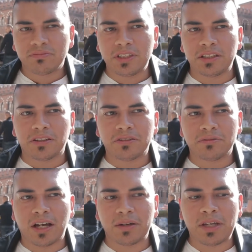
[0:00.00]

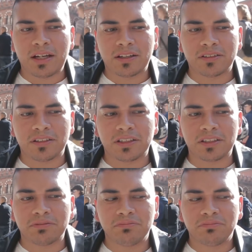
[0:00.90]
I'm not
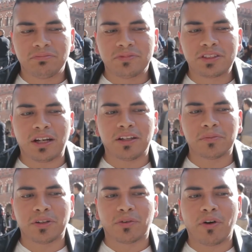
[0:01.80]
gonna tell
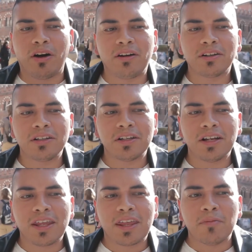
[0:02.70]
them they're wrong,
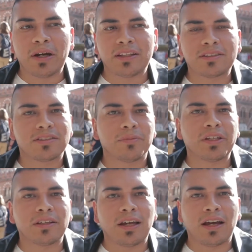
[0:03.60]
but that's
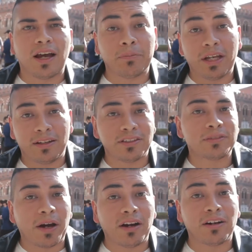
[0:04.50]
something that I'm not
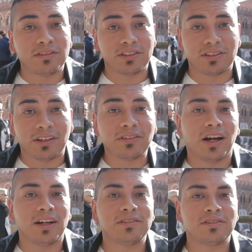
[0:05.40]
inspired to tell
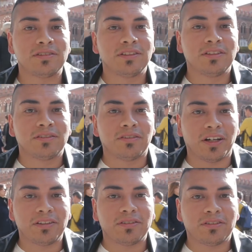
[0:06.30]
guys,
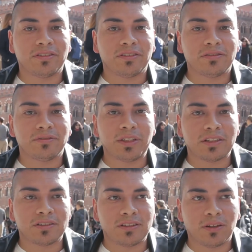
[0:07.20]
right?
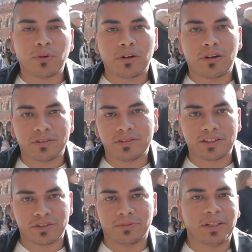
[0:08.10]
Because we're all
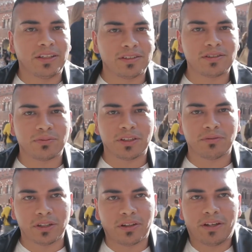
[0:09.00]
sexual beings. We
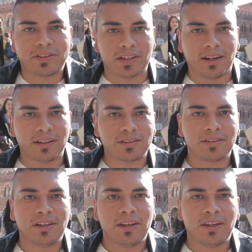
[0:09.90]
love sex.